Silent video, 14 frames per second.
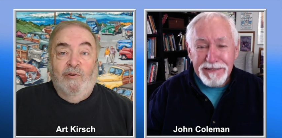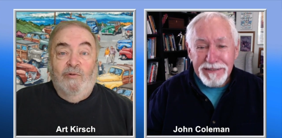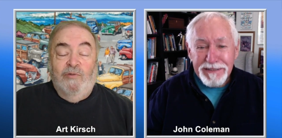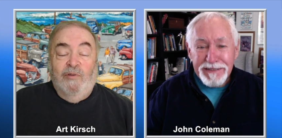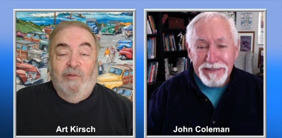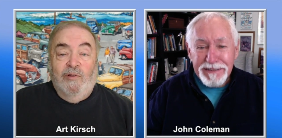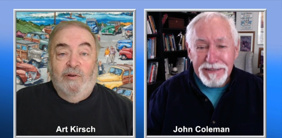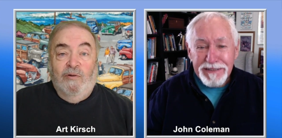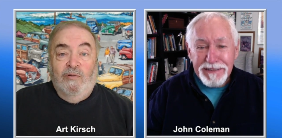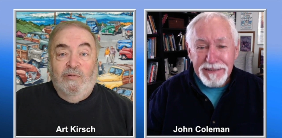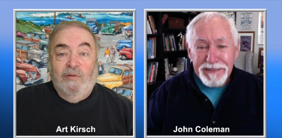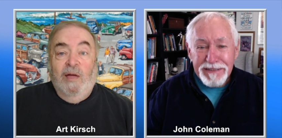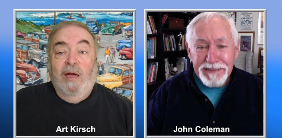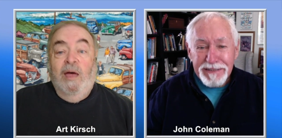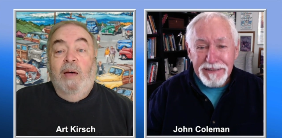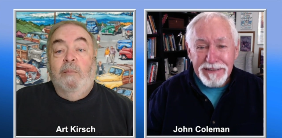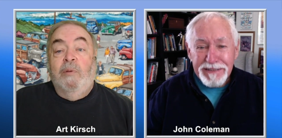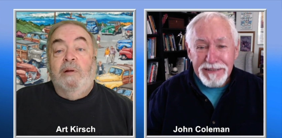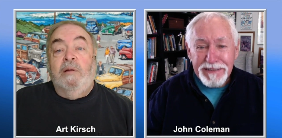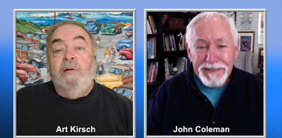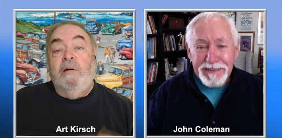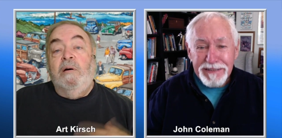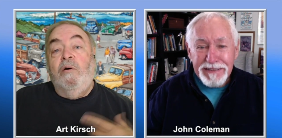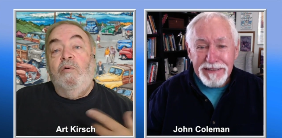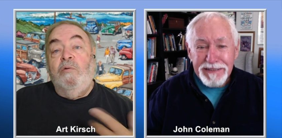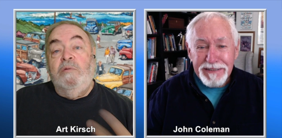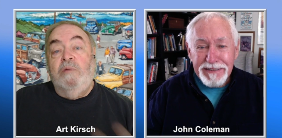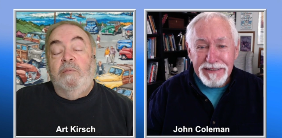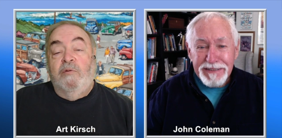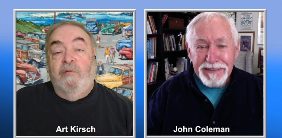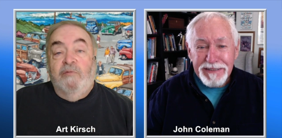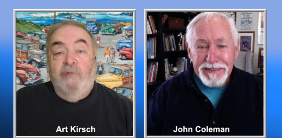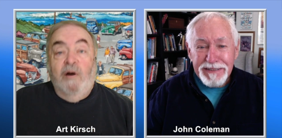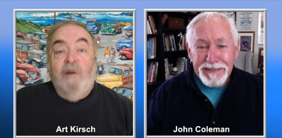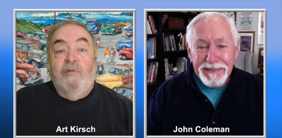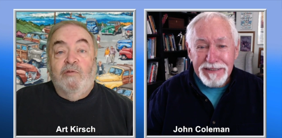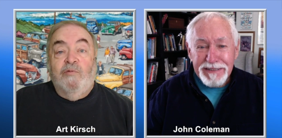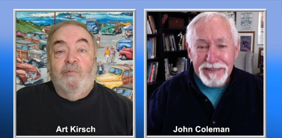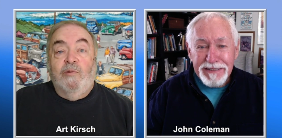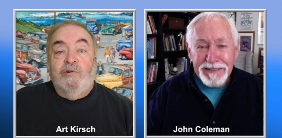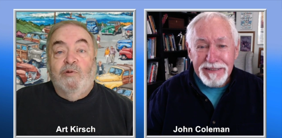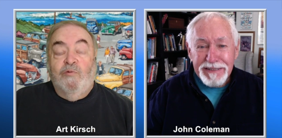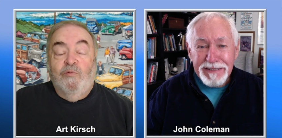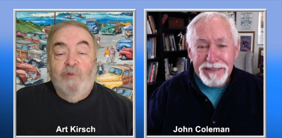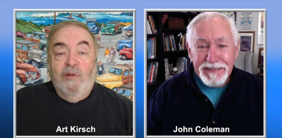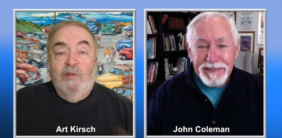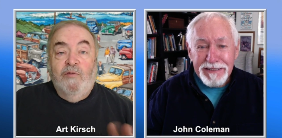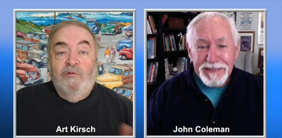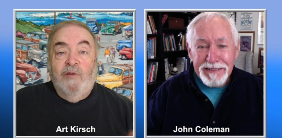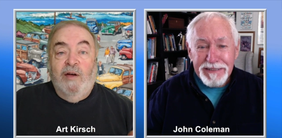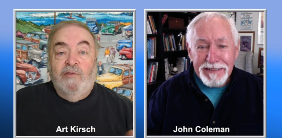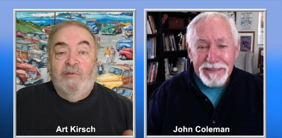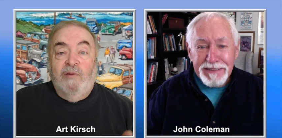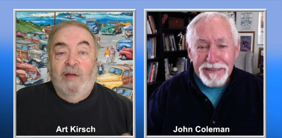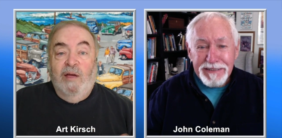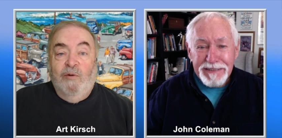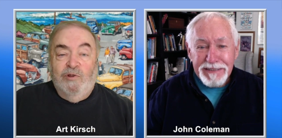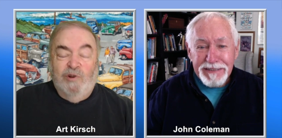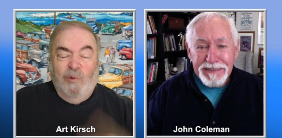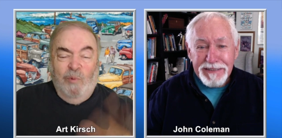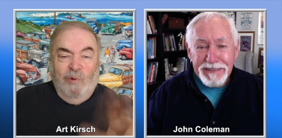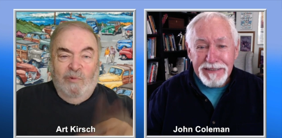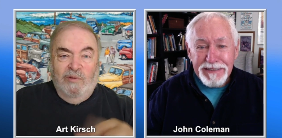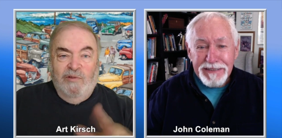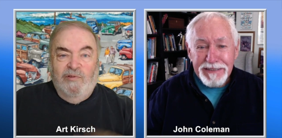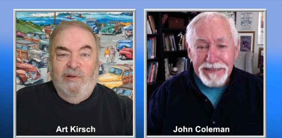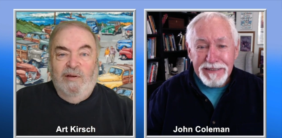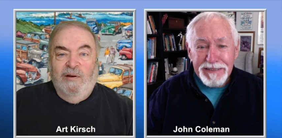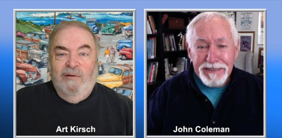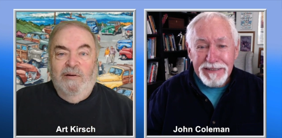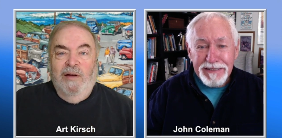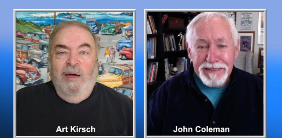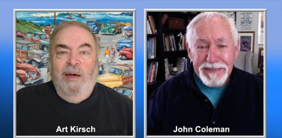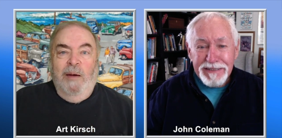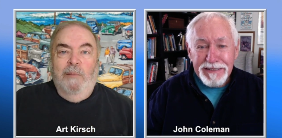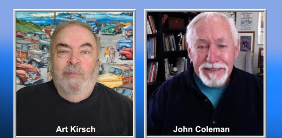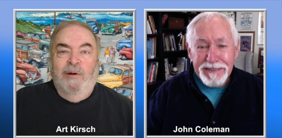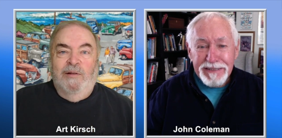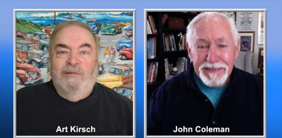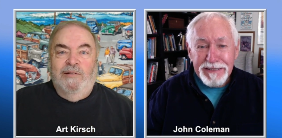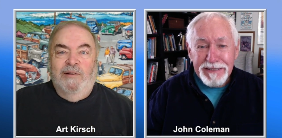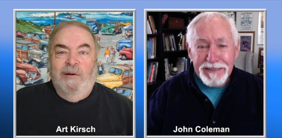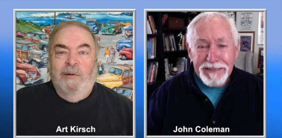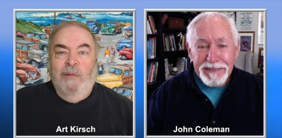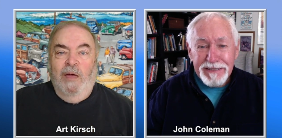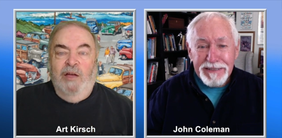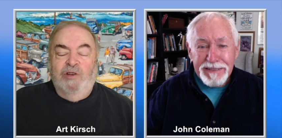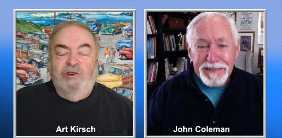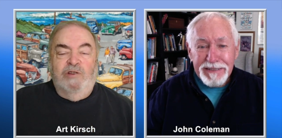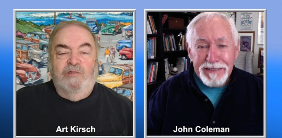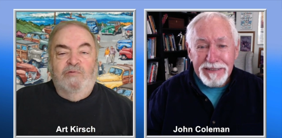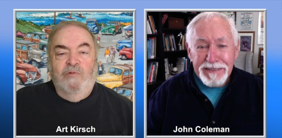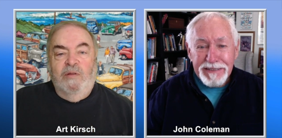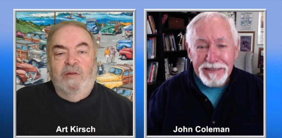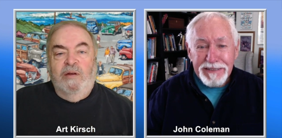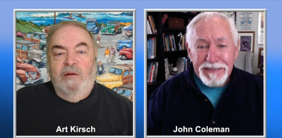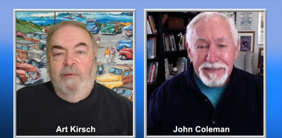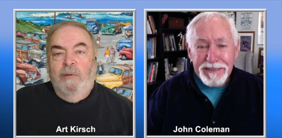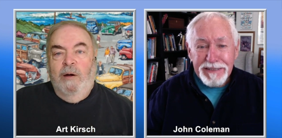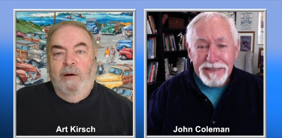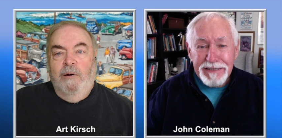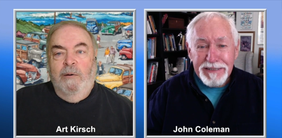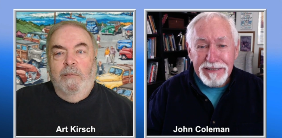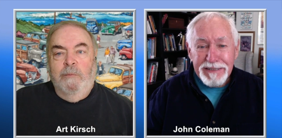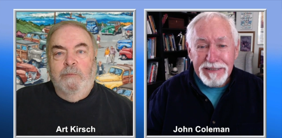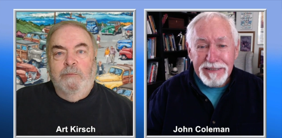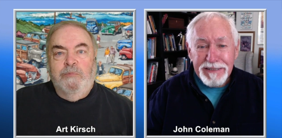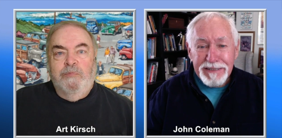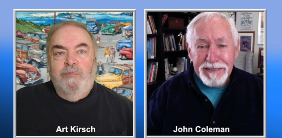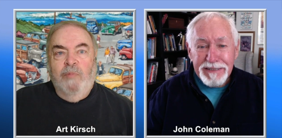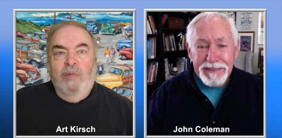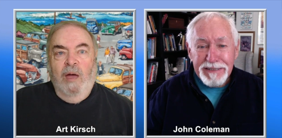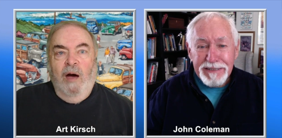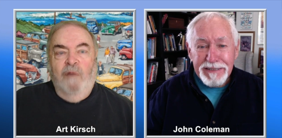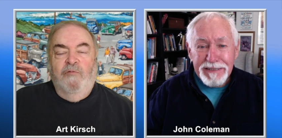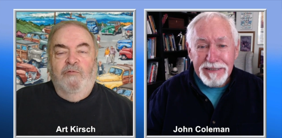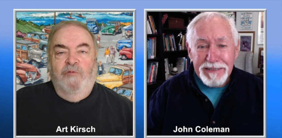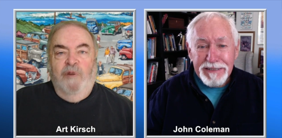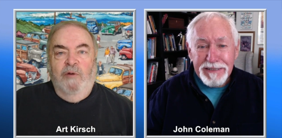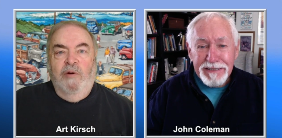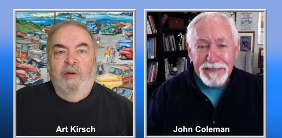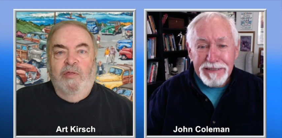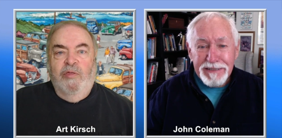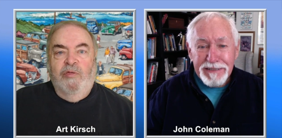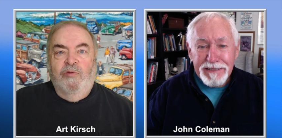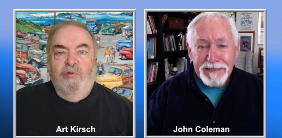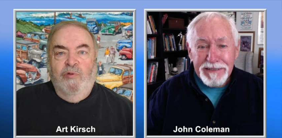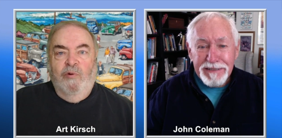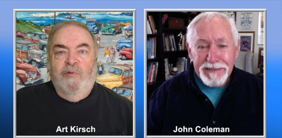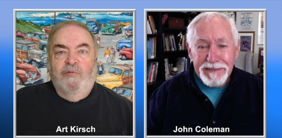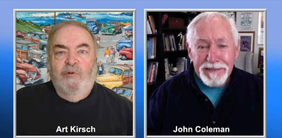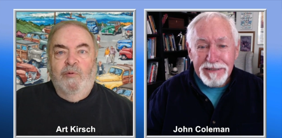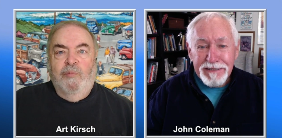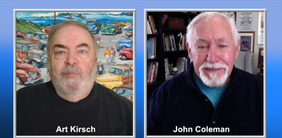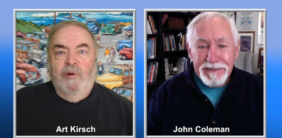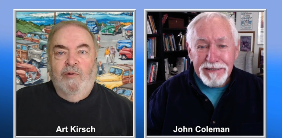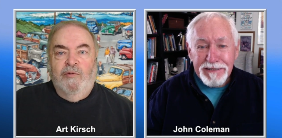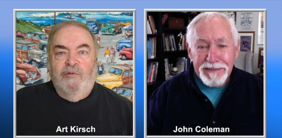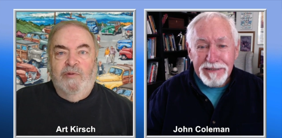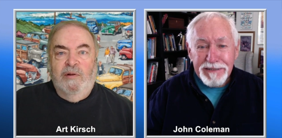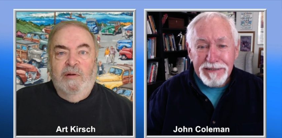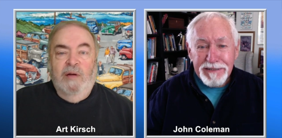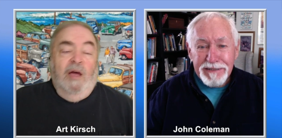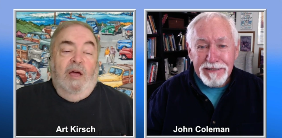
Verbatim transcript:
Speaker 1: older than Colt, but a whole number of others which are really fascinating, which I won't list here. But uh, she's really um, a very thoughtful person.